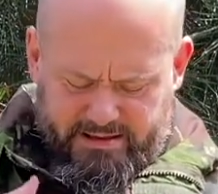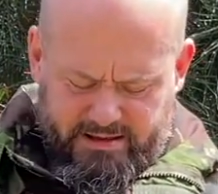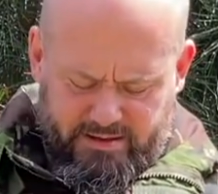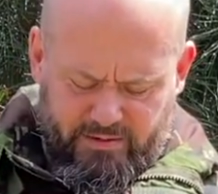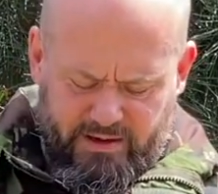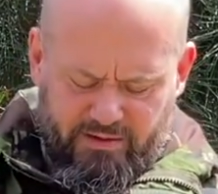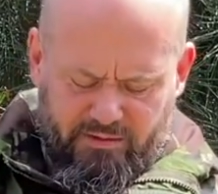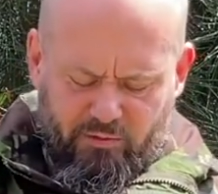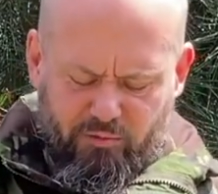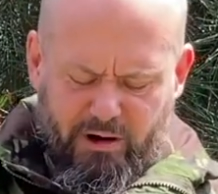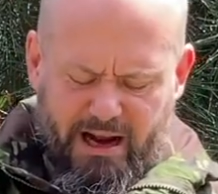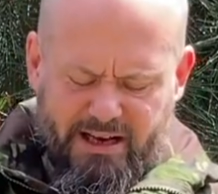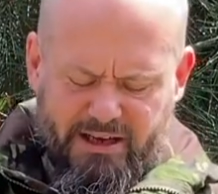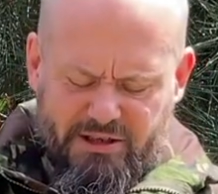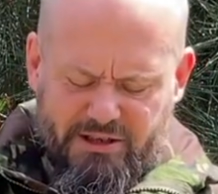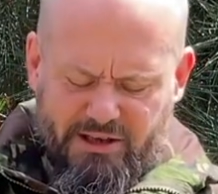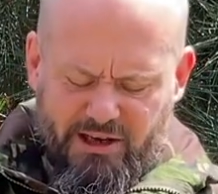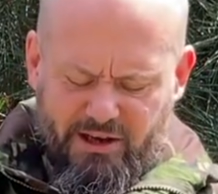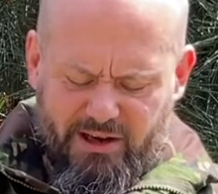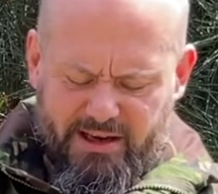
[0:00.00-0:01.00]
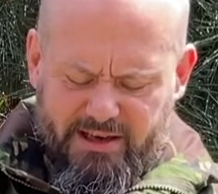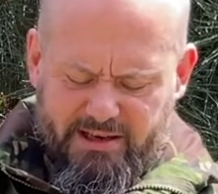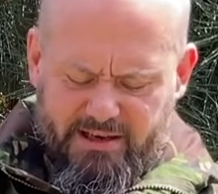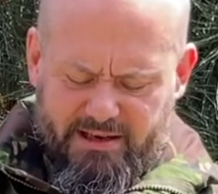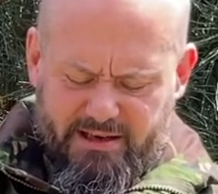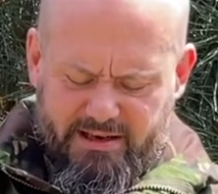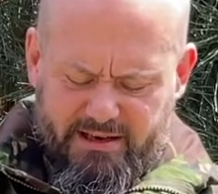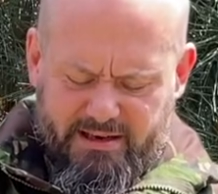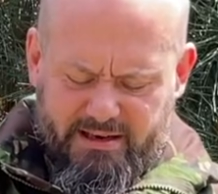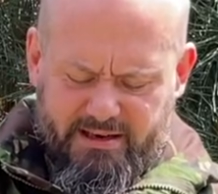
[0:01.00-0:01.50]
We have a rank slide,
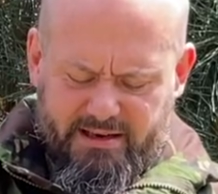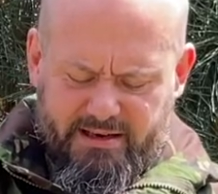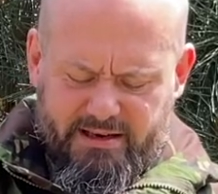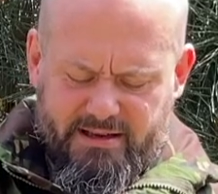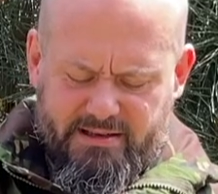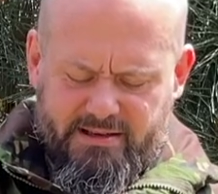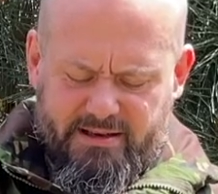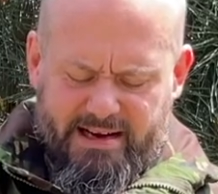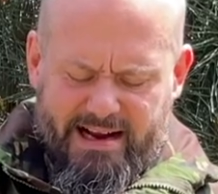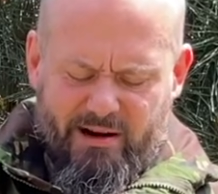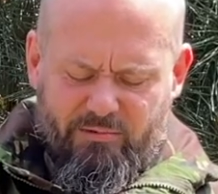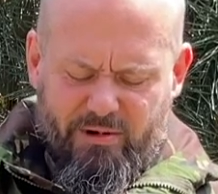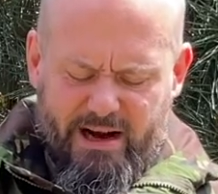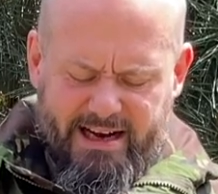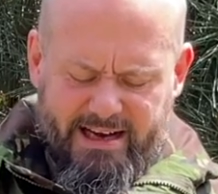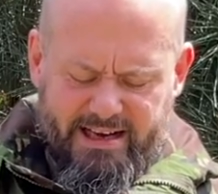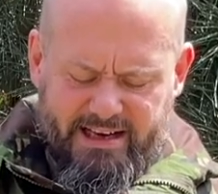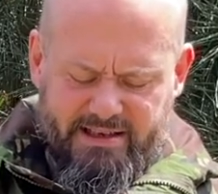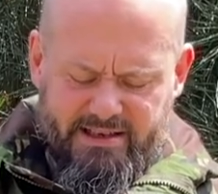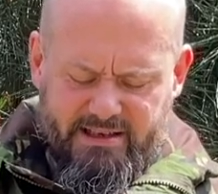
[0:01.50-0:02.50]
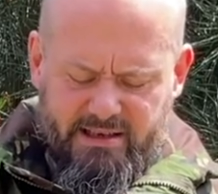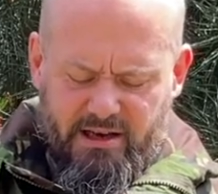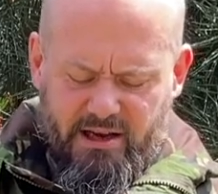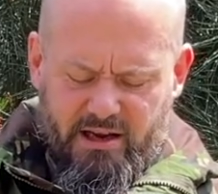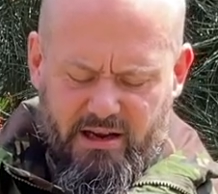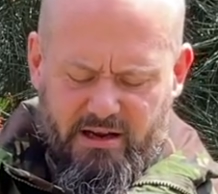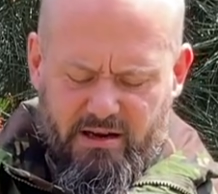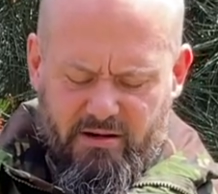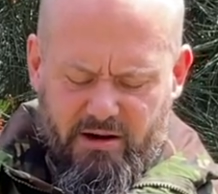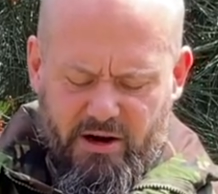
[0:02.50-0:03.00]
so now rank is
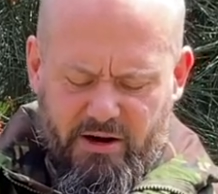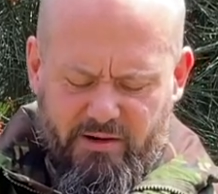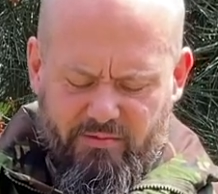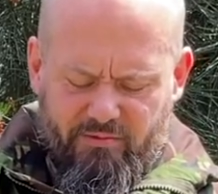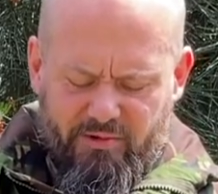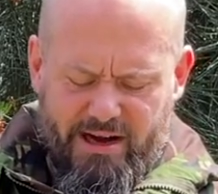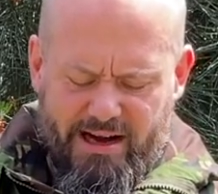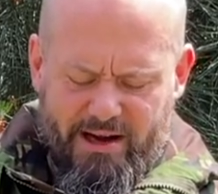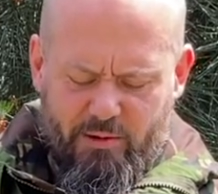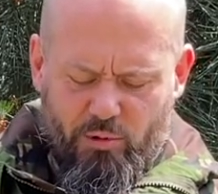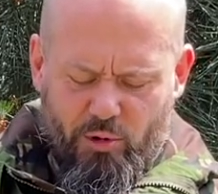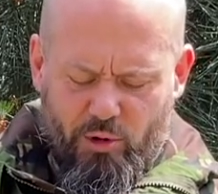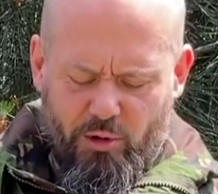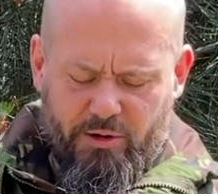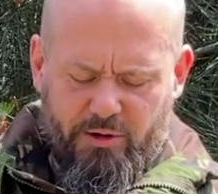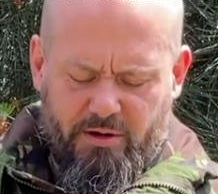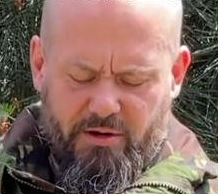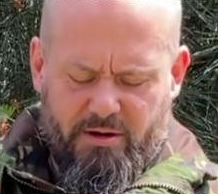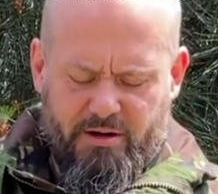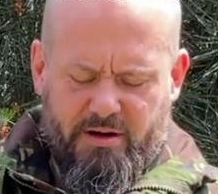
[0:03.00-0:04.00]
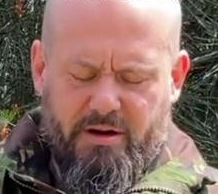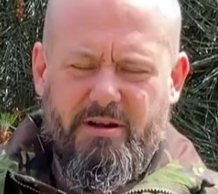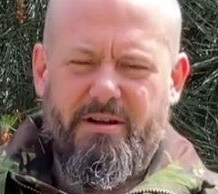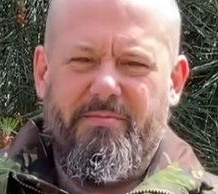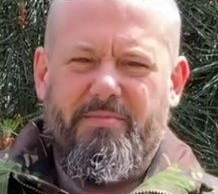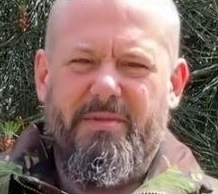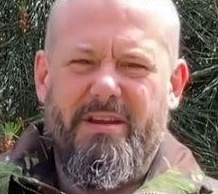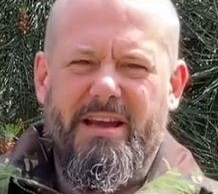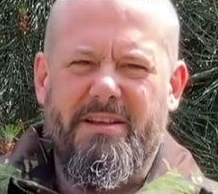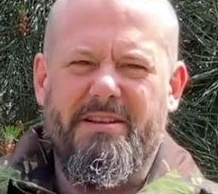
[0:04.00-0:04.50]
only really worn
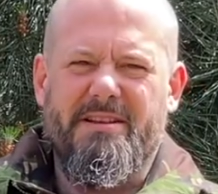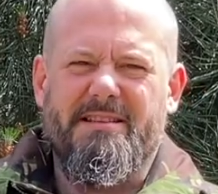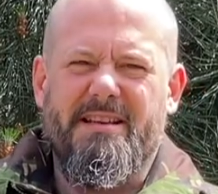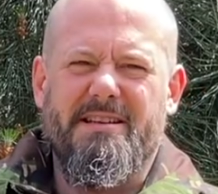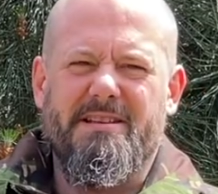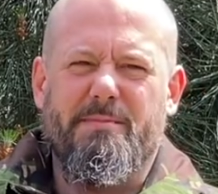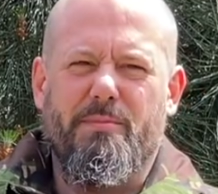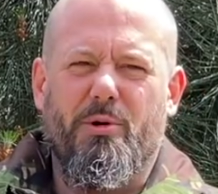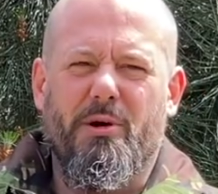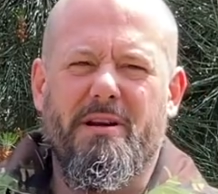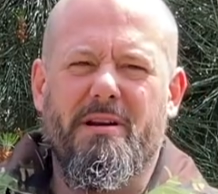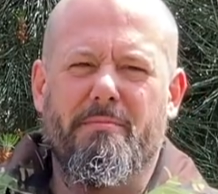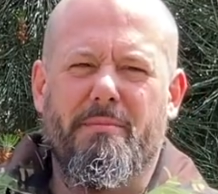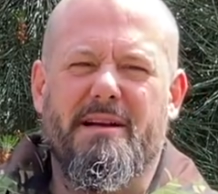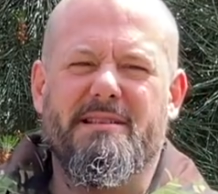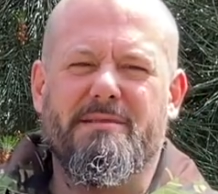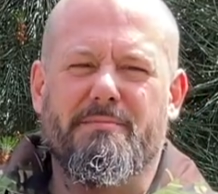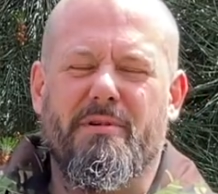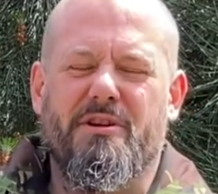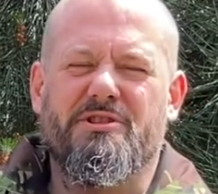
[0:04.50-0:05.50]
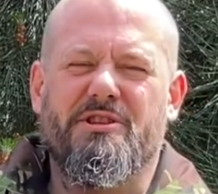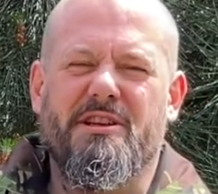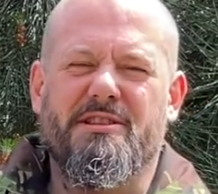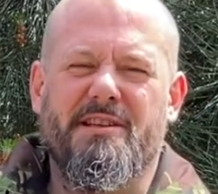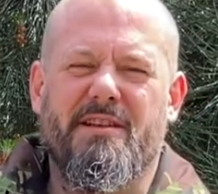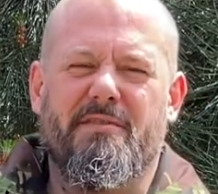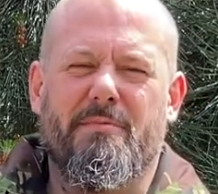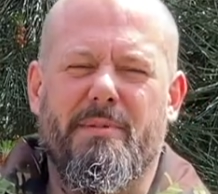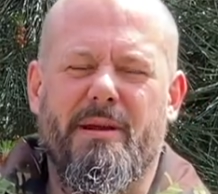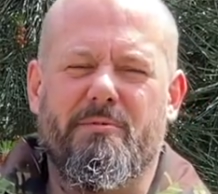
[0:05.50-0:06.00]
in the centre point, makes it much
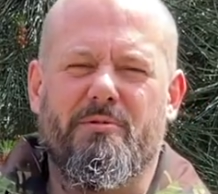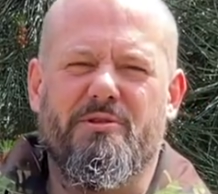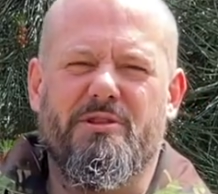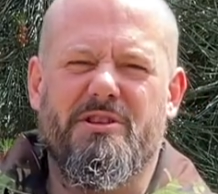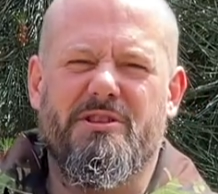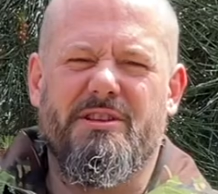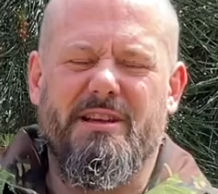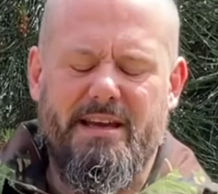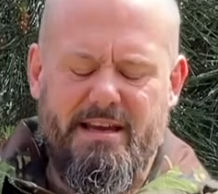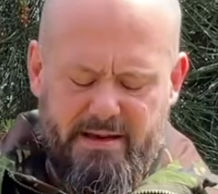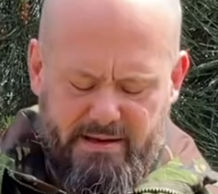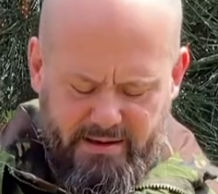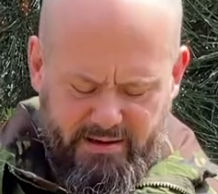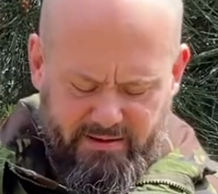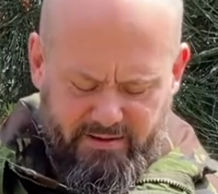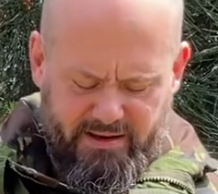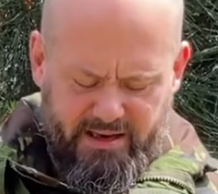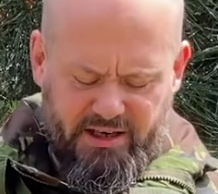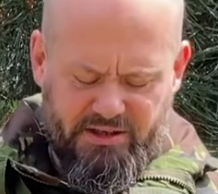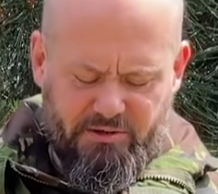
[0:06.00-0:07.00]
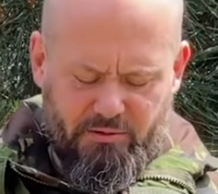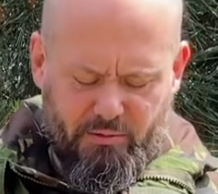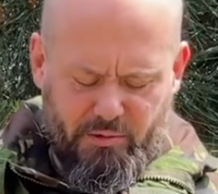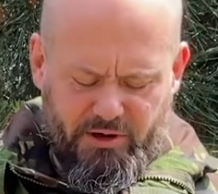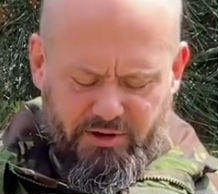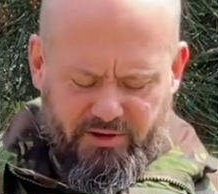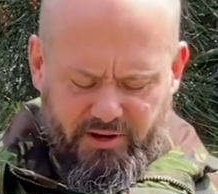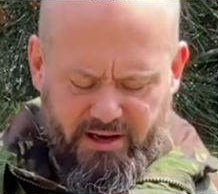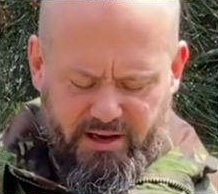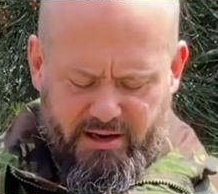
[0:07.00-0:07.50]
easier for people to see, in case you're
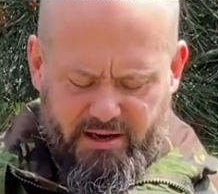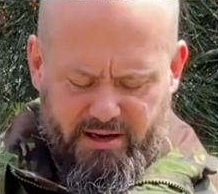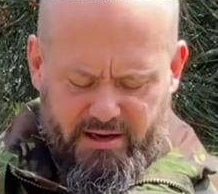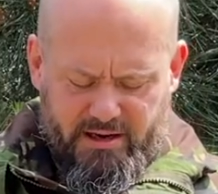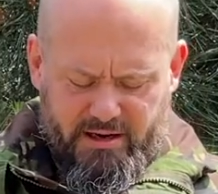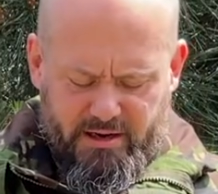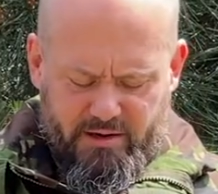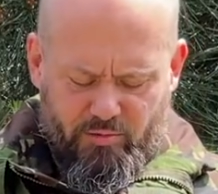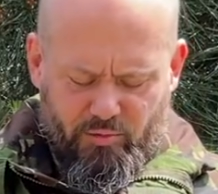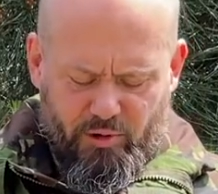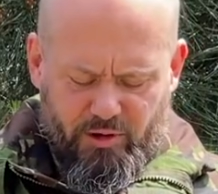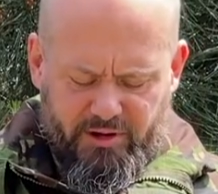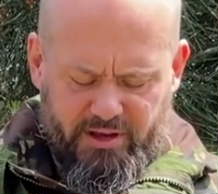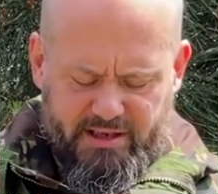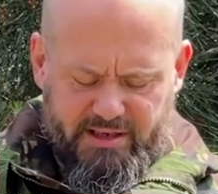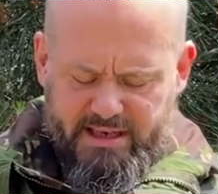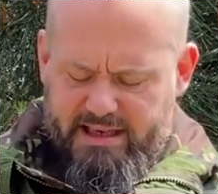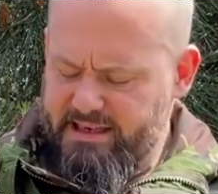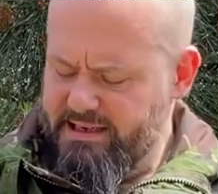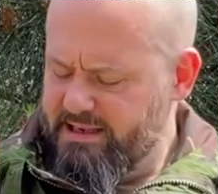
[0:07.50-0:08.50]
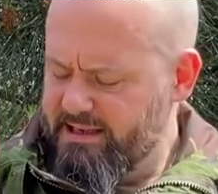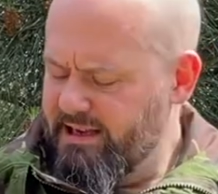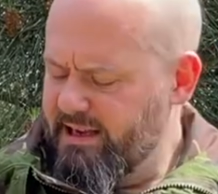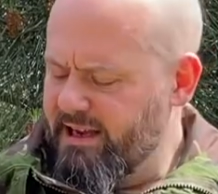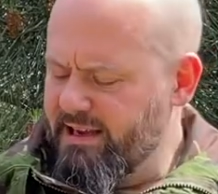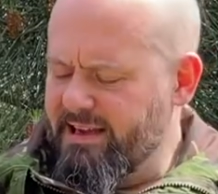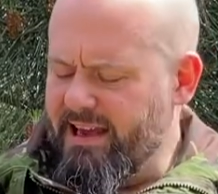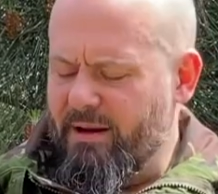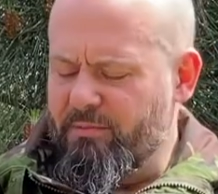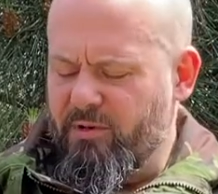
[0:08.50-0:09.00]
wondering what this is.
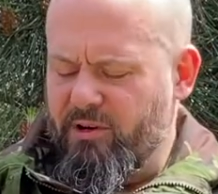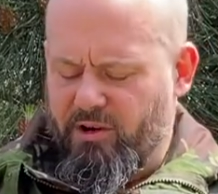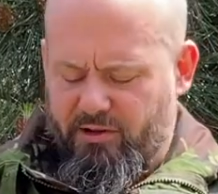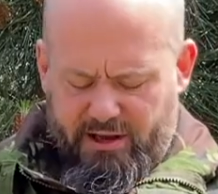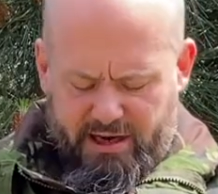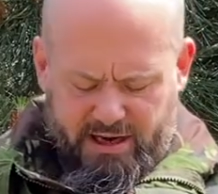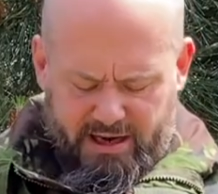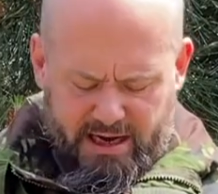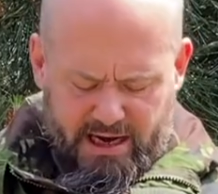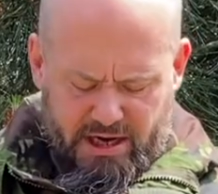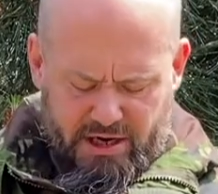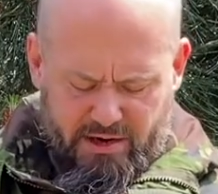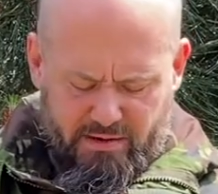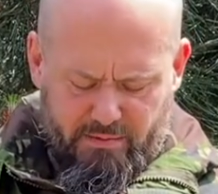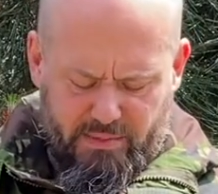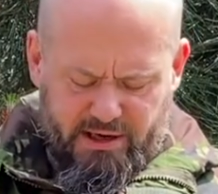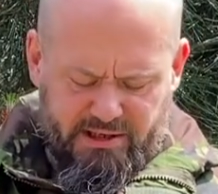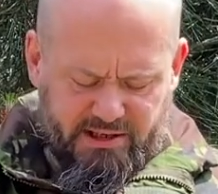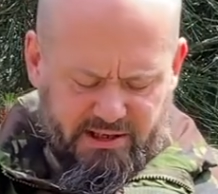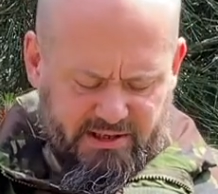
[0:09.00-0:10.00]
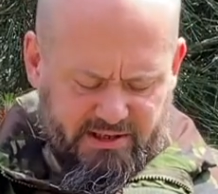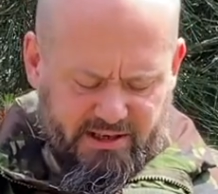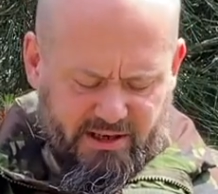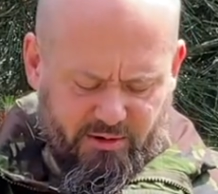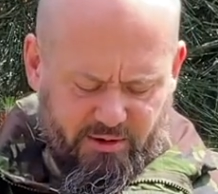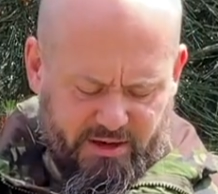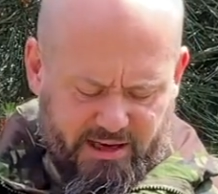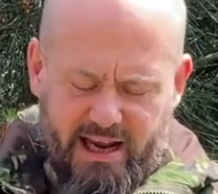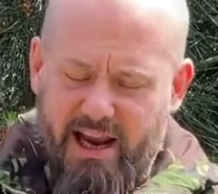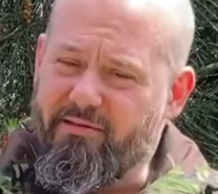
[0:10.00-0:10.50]
Again, we've got the Canadian buttons
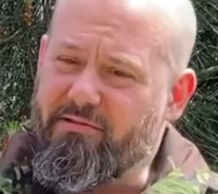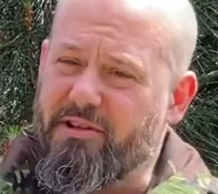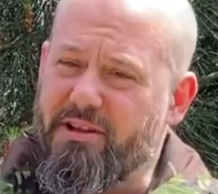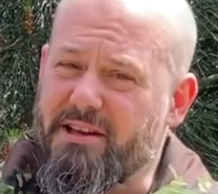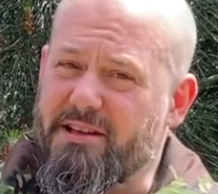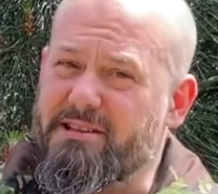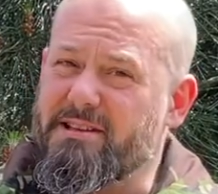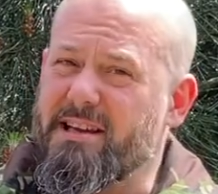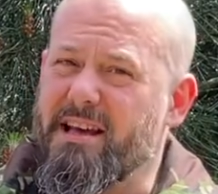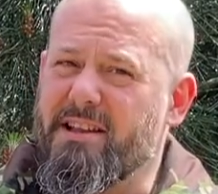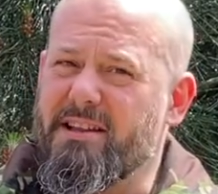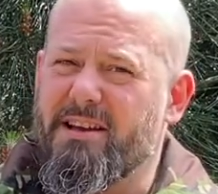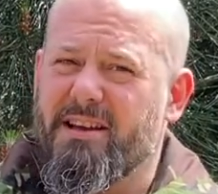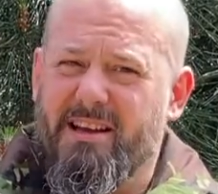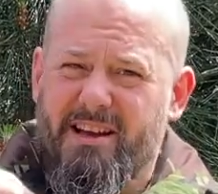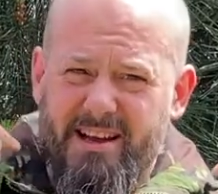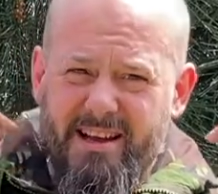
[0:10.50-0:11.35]
holding everything together.